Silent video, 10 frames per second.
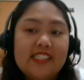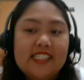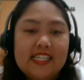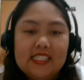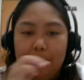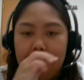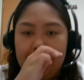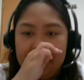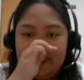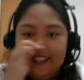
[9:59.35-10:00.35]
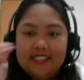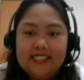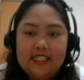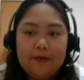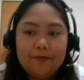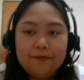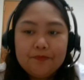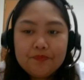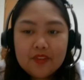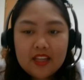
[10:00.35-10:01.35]
6 months.
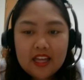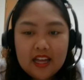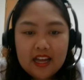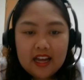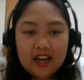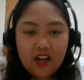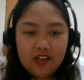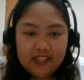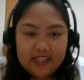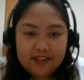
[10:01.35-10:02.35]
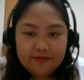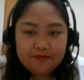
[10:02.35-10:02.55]
Okay,